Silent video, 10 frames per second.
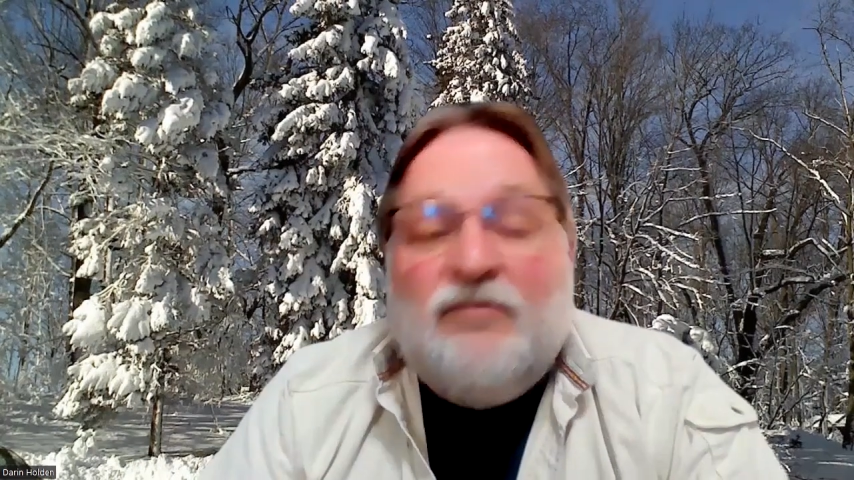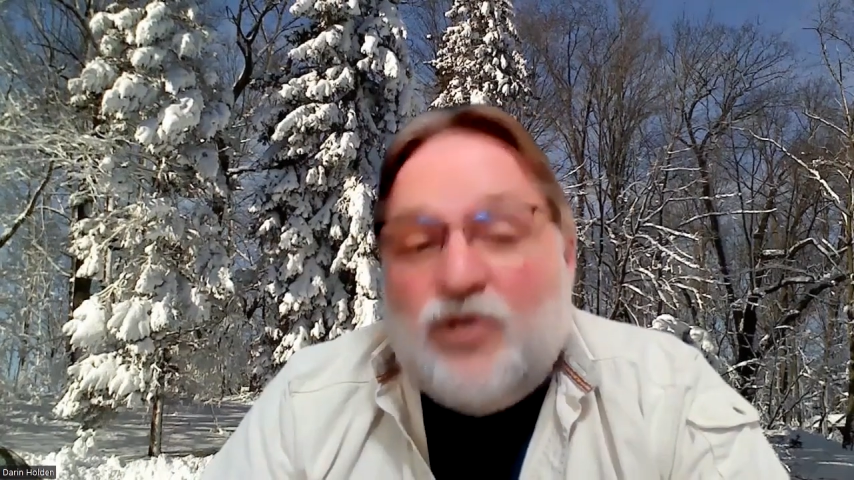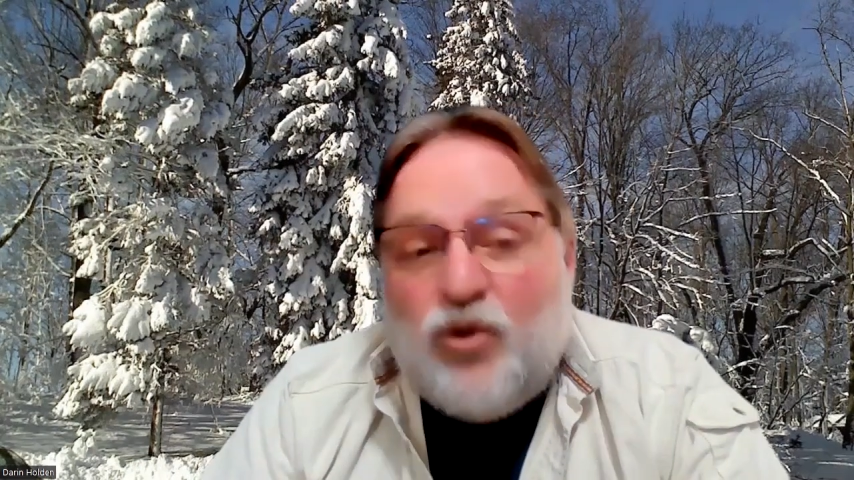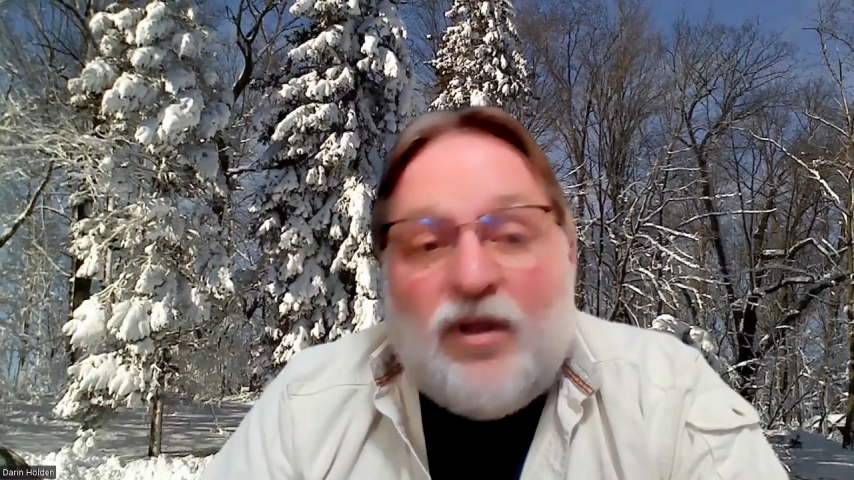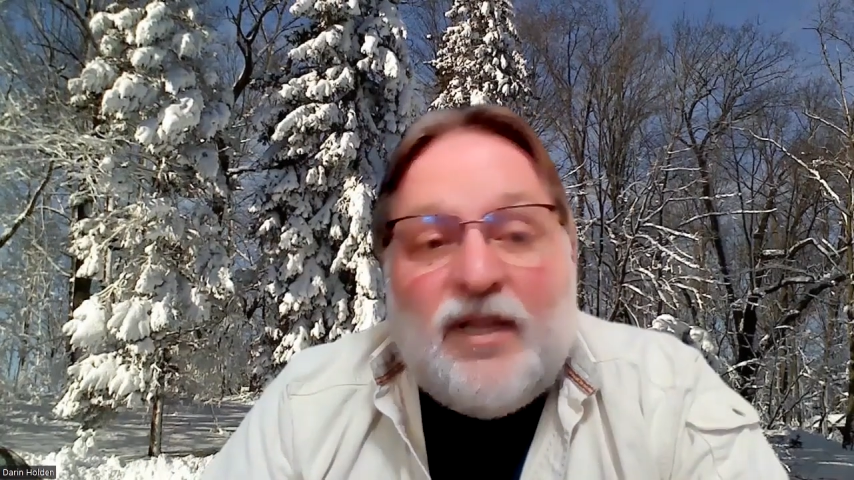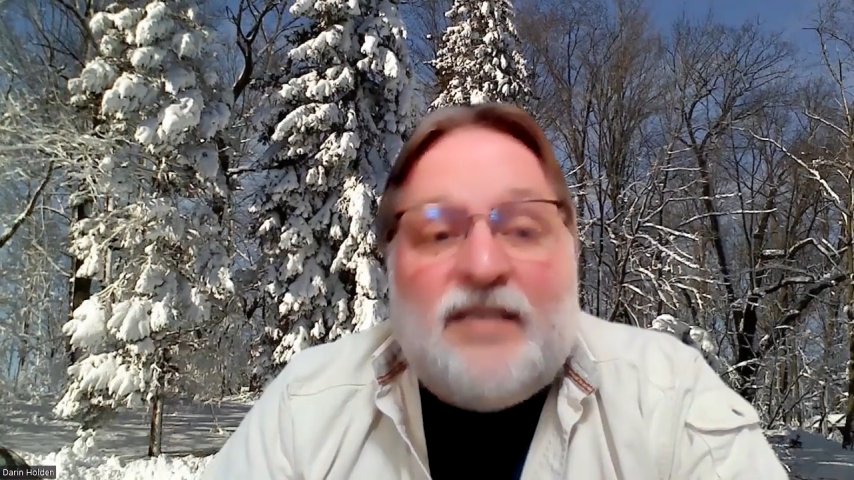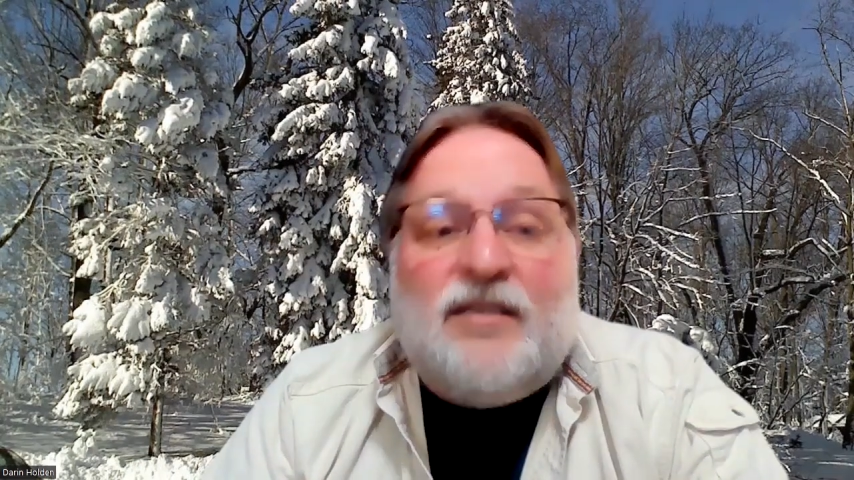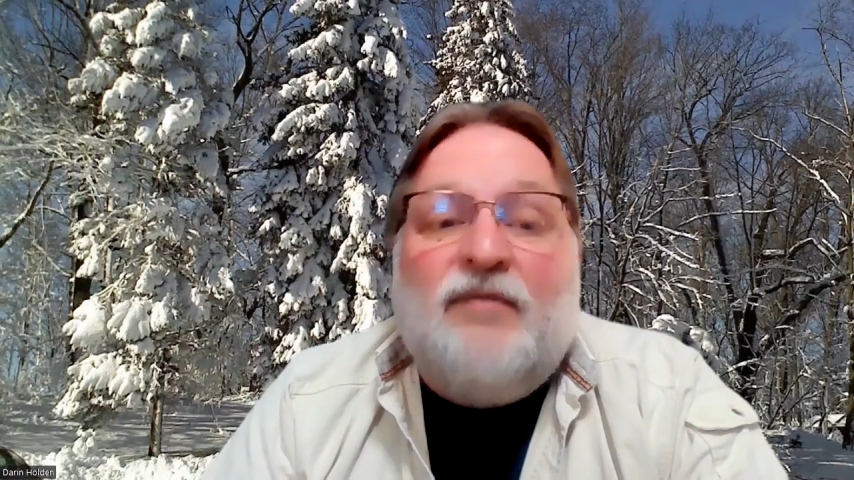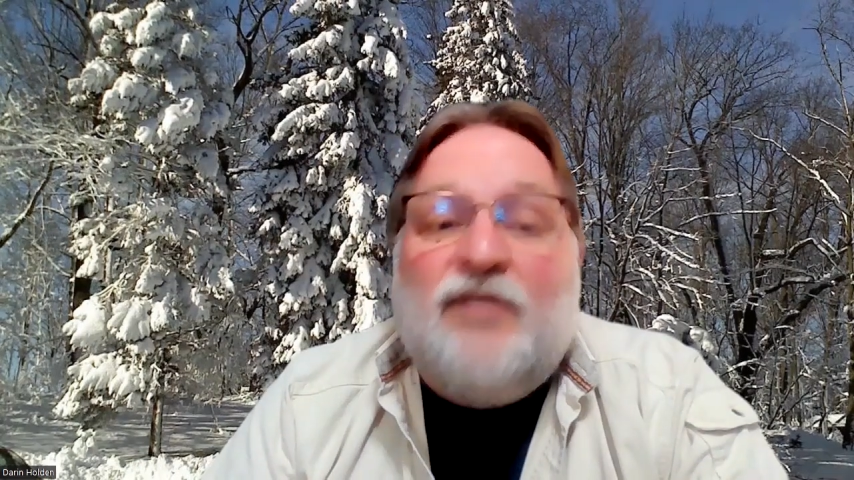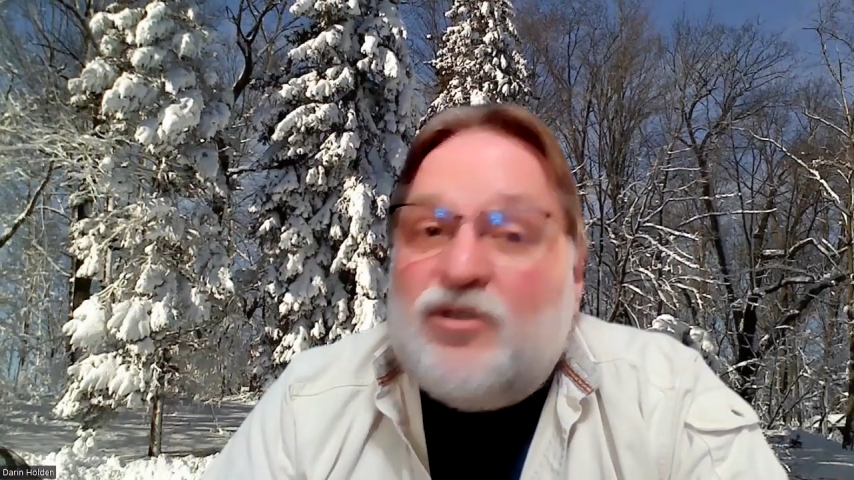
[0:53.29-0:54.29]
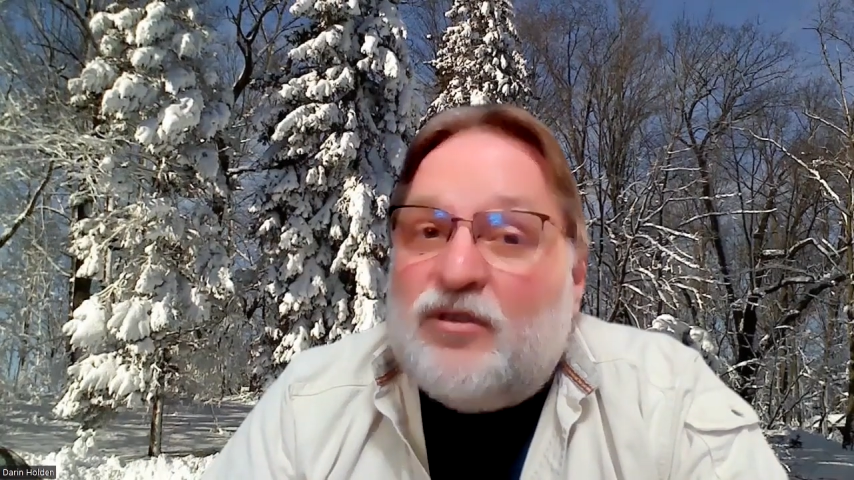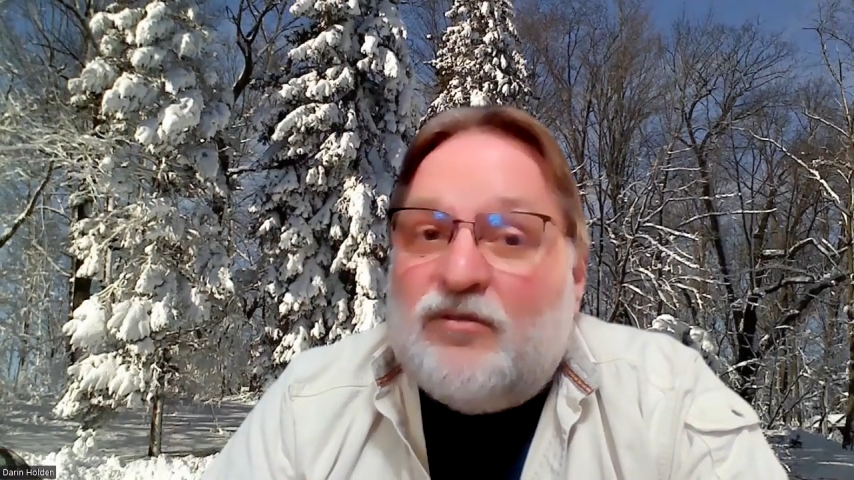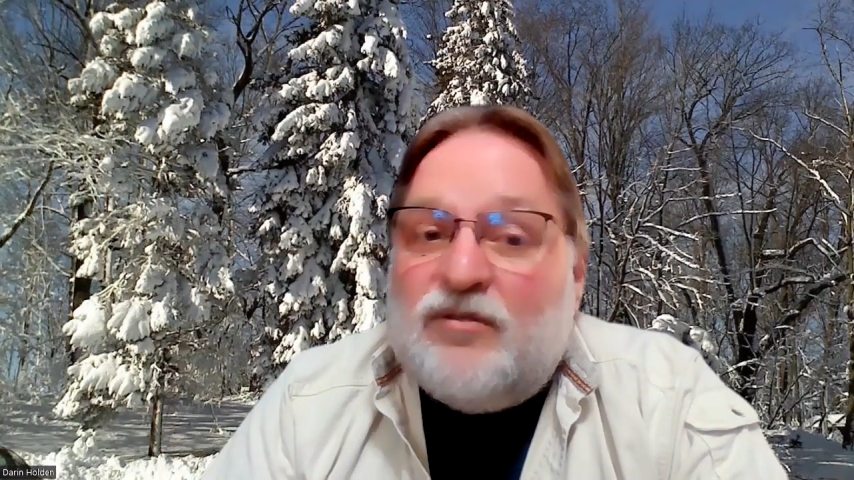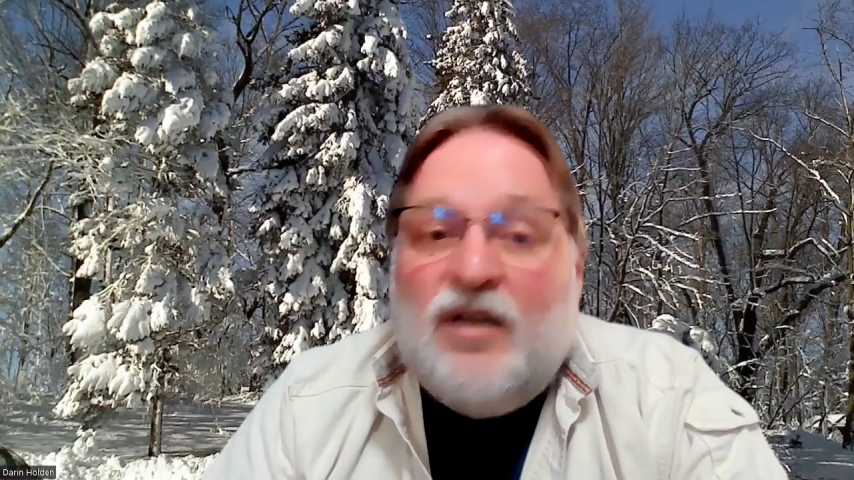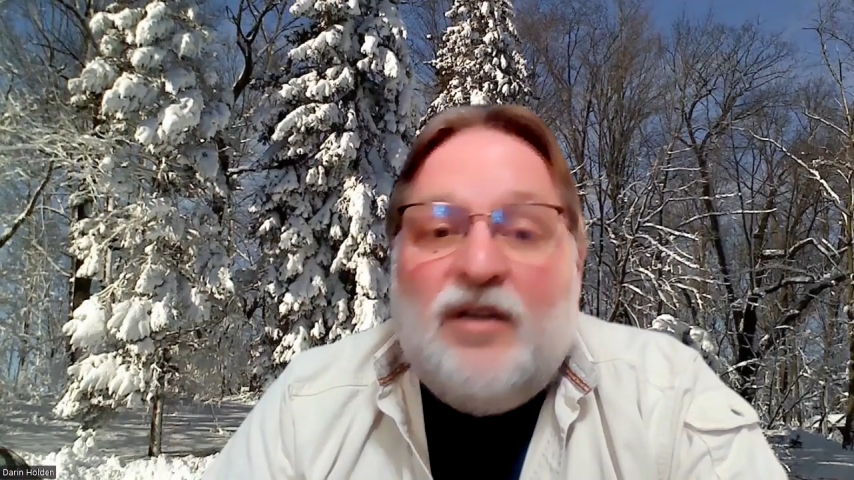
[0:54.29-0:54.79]
short list of
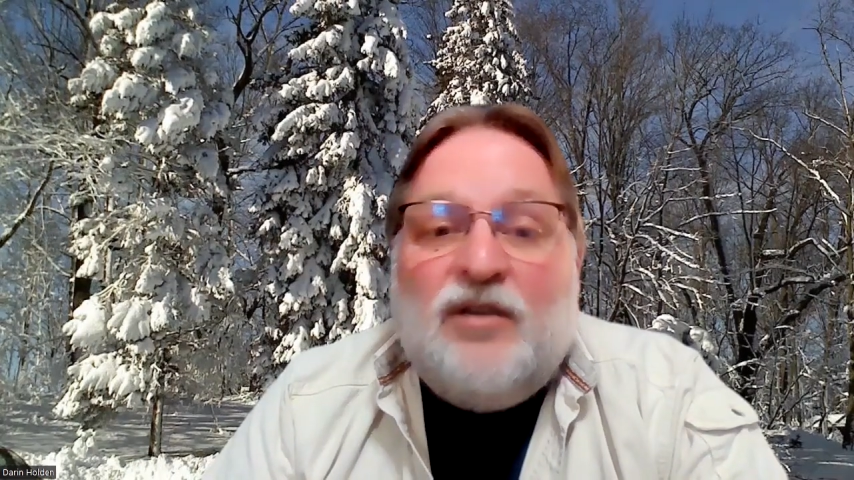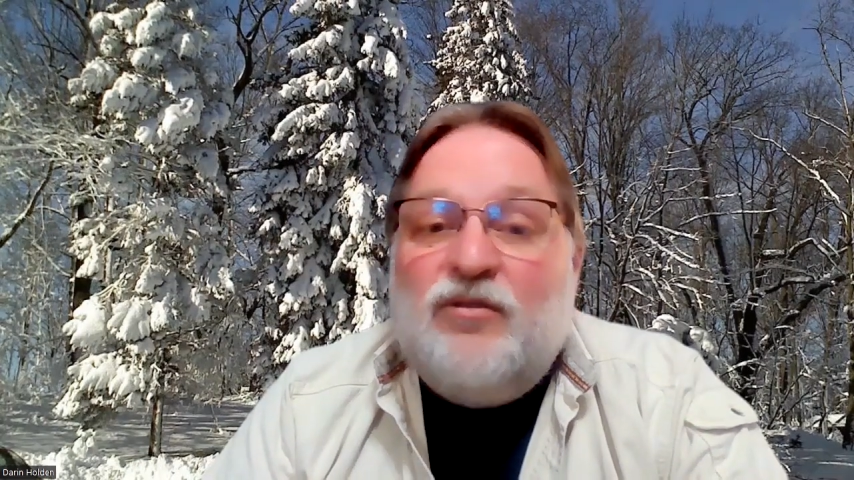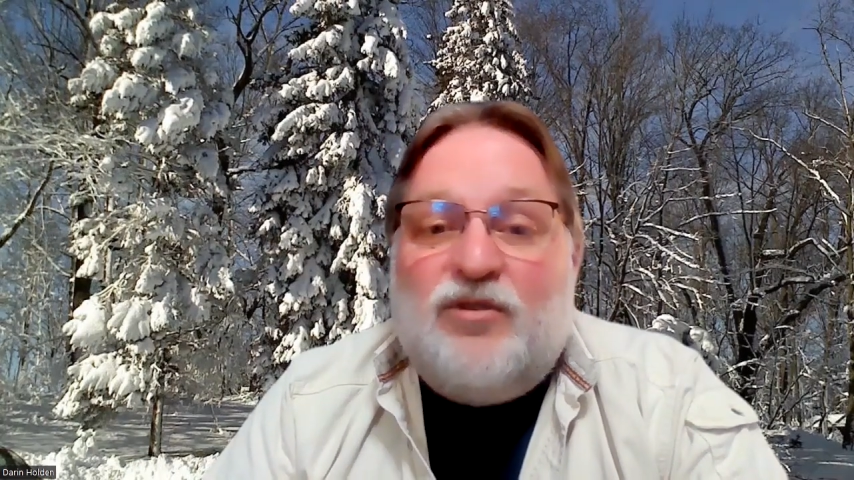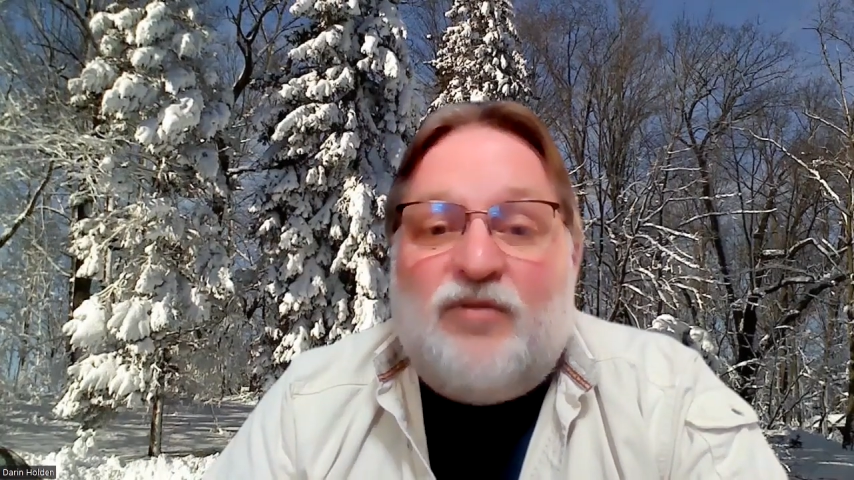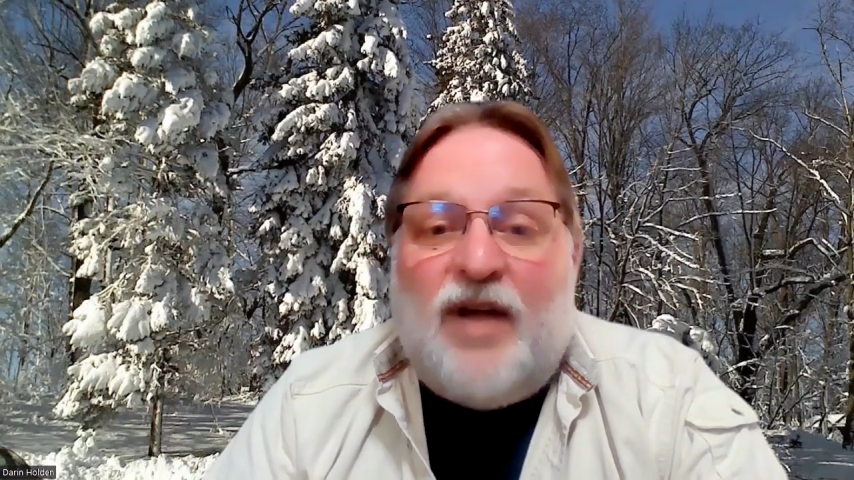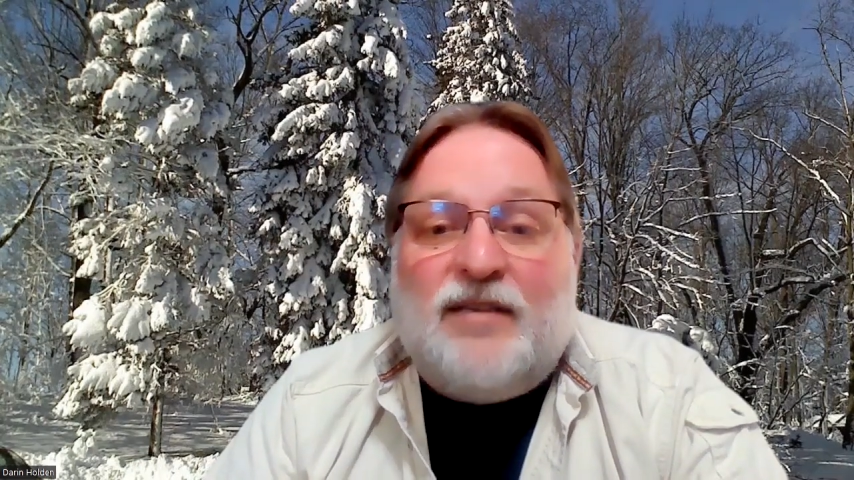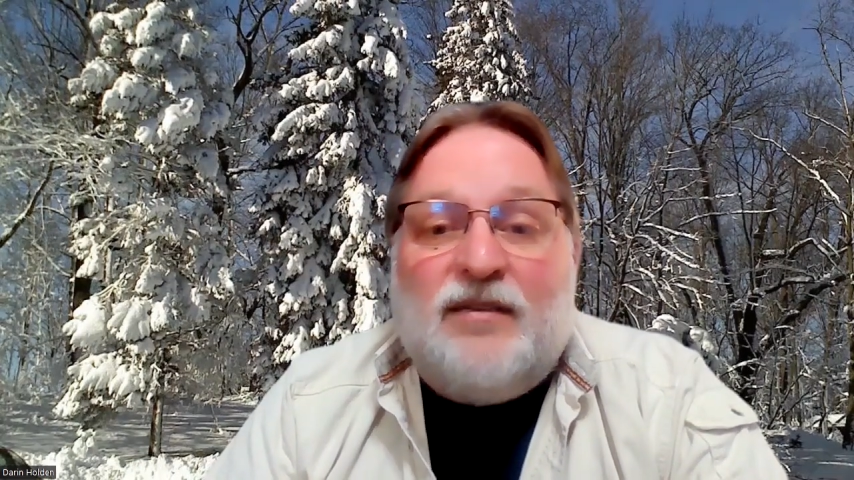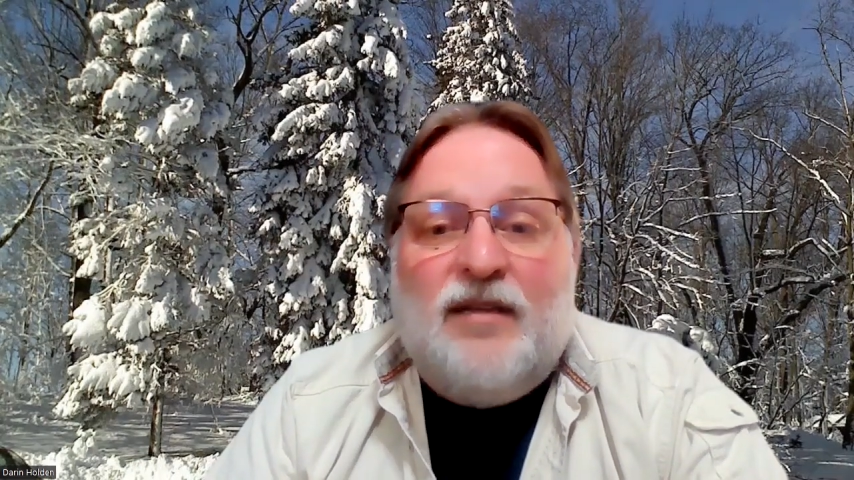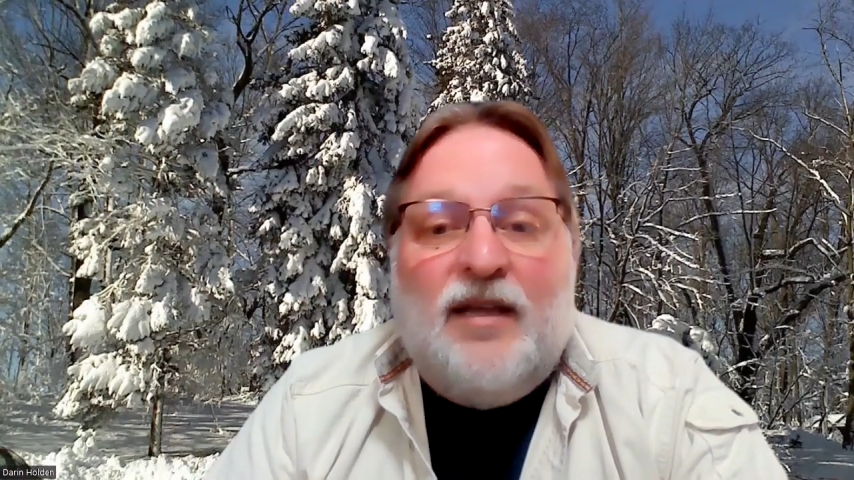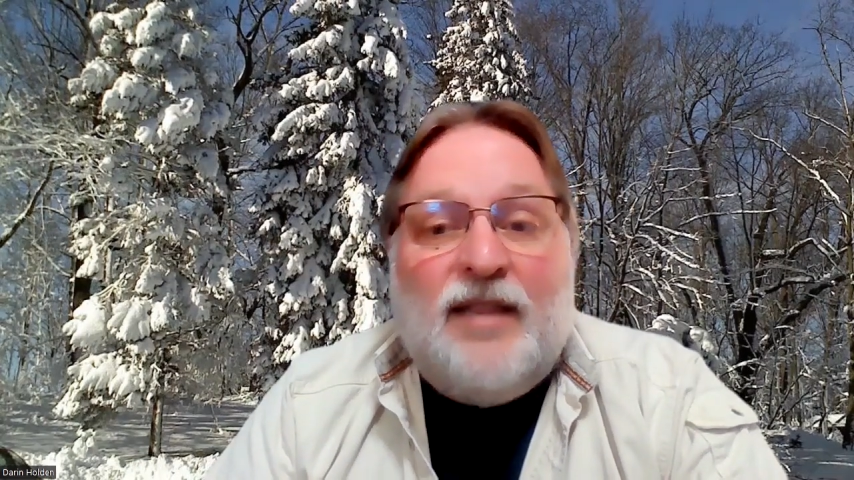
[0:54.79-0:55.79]
issues to address